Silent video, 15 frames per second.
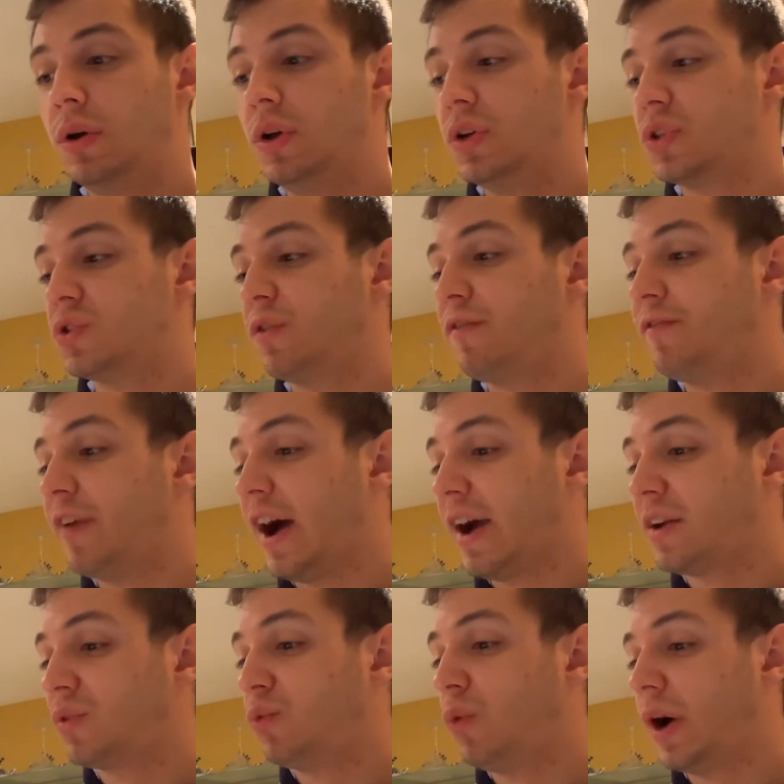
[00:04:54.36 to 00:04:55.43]
So
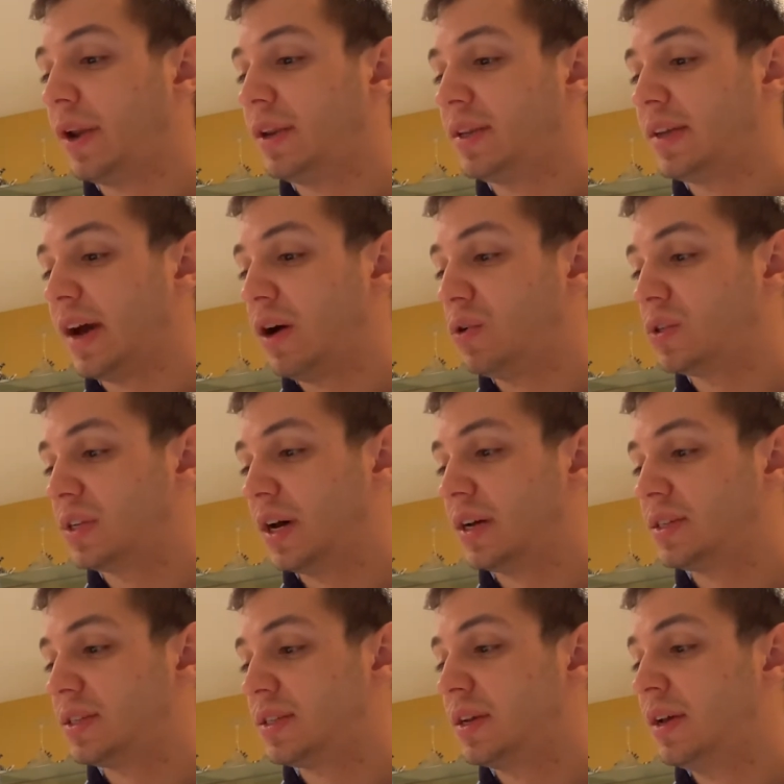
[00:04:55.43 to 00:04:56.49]
fact 1 tells
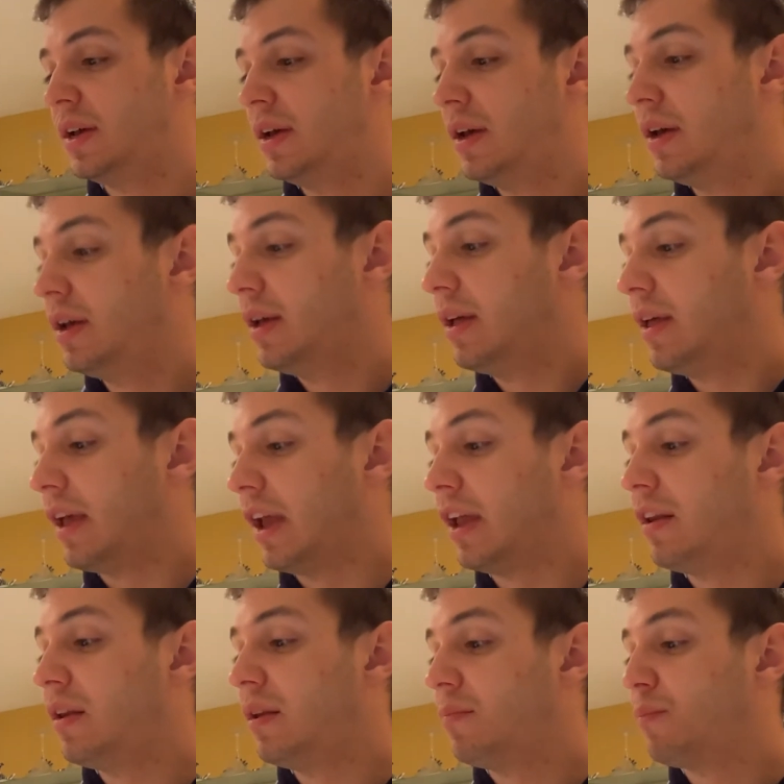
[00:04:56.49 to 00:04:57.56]
us
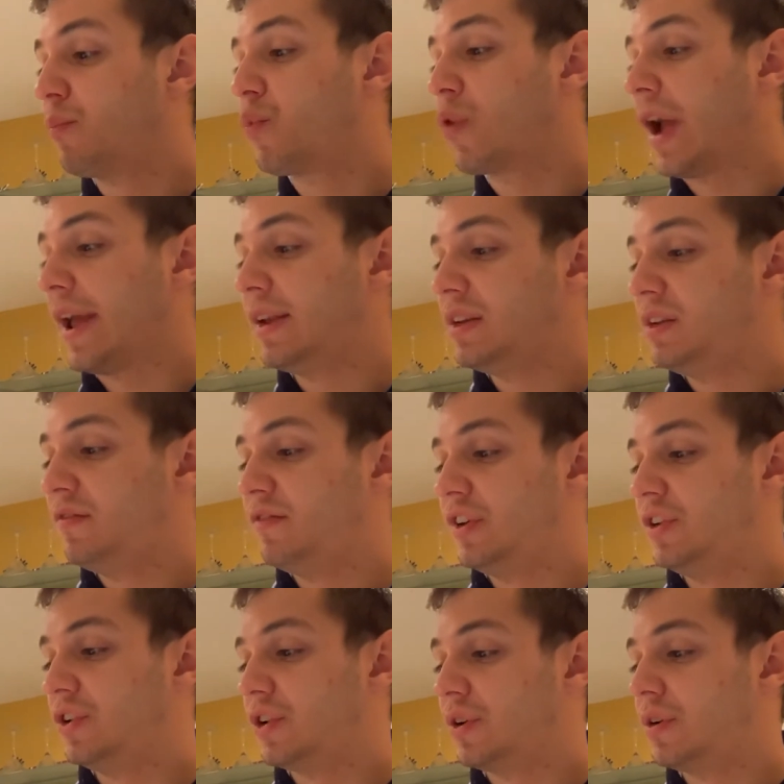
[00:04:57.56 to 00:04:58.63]
In Brandon
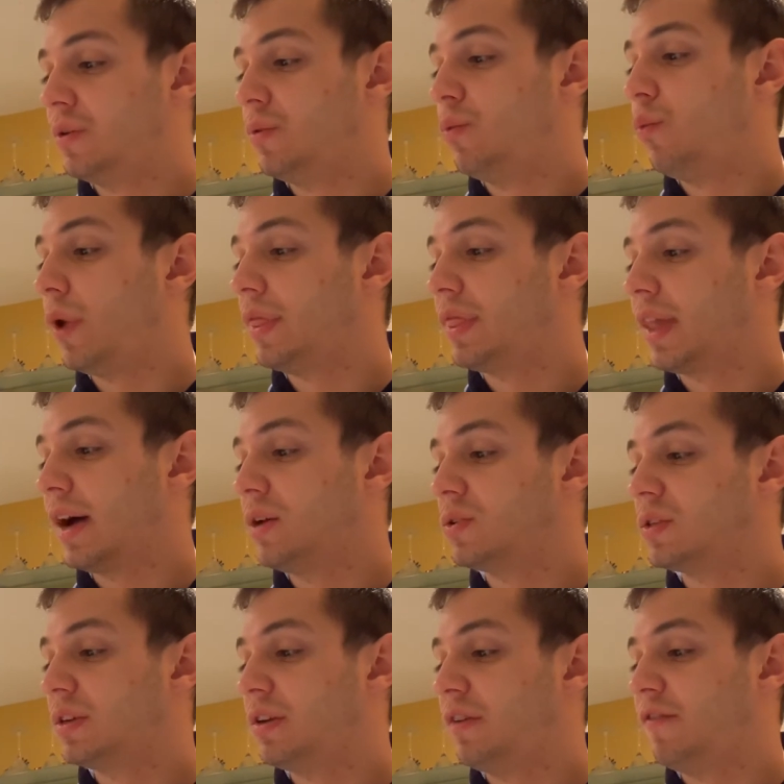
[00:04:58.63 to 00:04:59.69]
Vineyard,
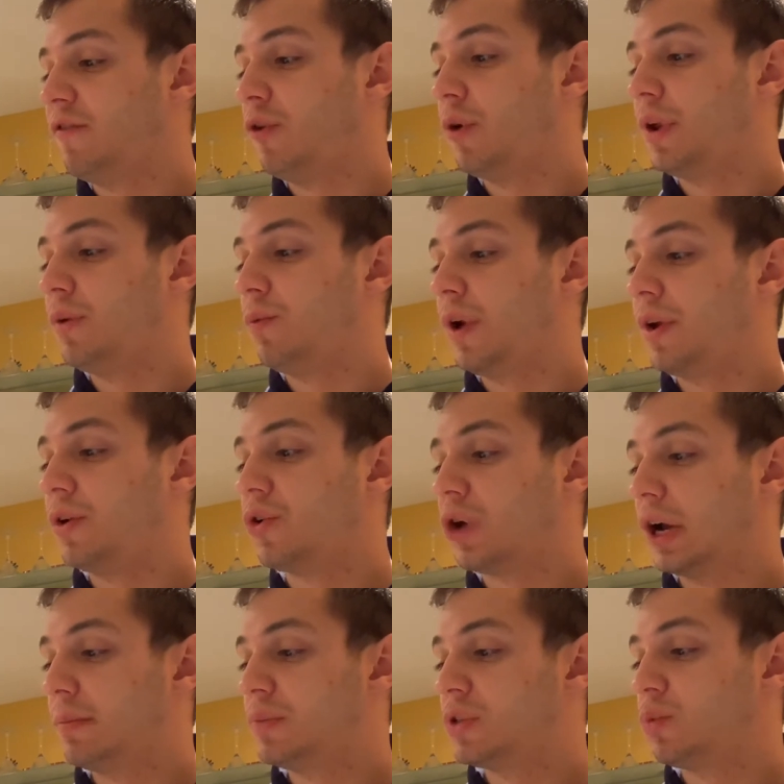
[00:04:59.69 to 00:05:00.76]
1,041
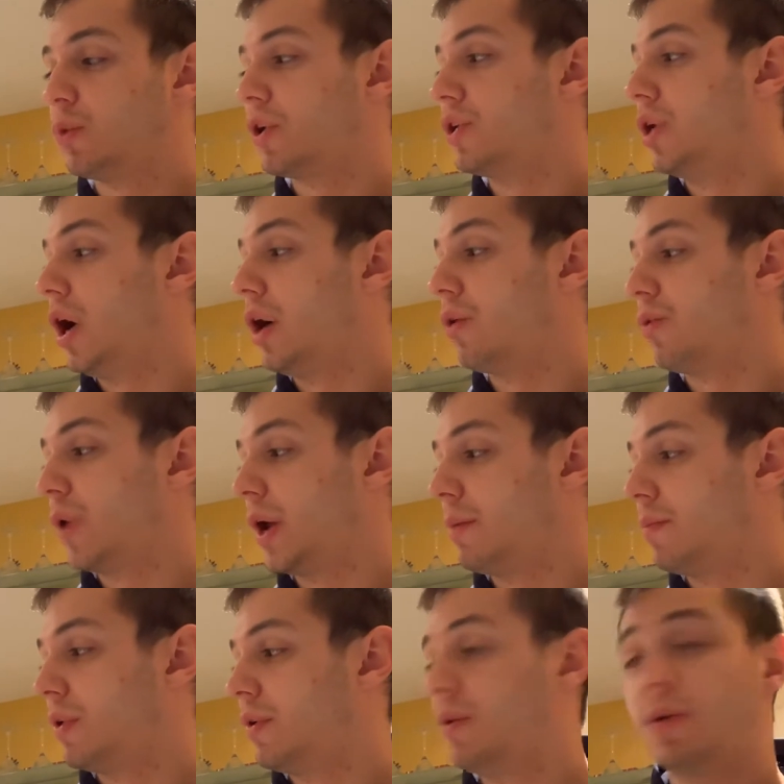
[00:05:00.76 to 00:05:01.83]
grapes were not
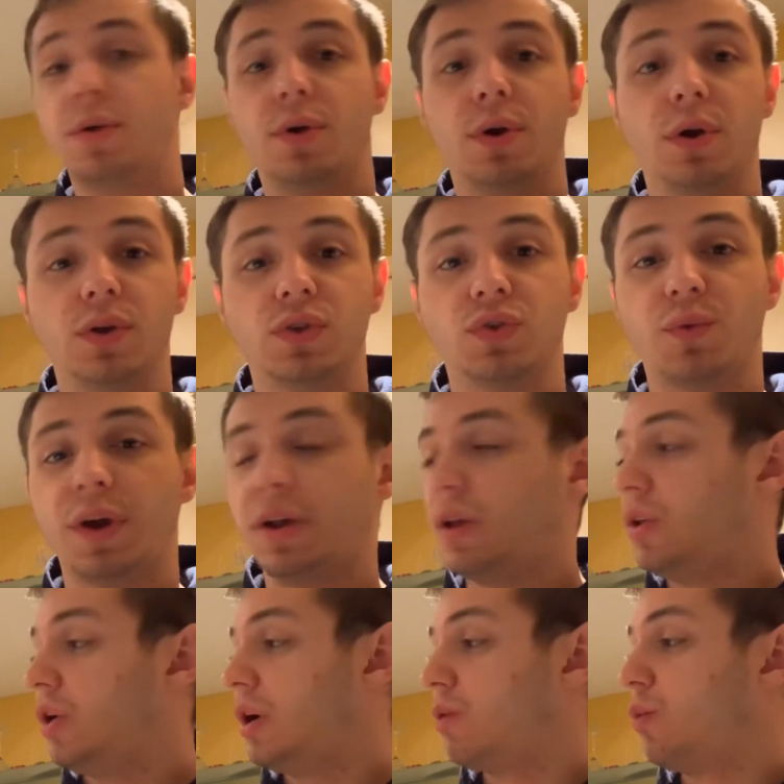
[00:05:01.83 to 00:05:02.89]
ripe. So we're going to
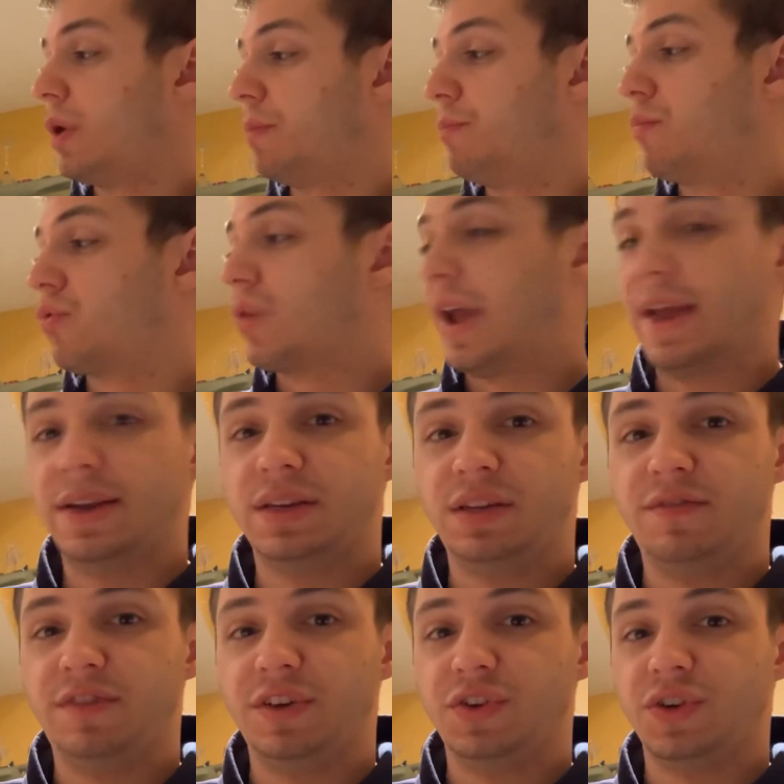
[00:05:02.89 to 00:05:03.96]
look where Brandon
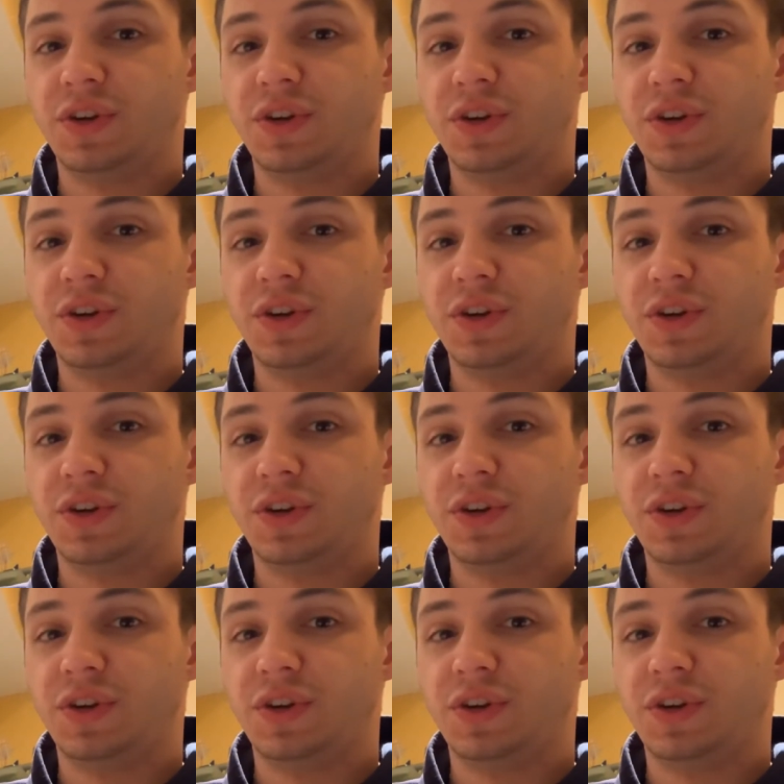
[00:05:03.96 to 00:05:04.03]
Vineyard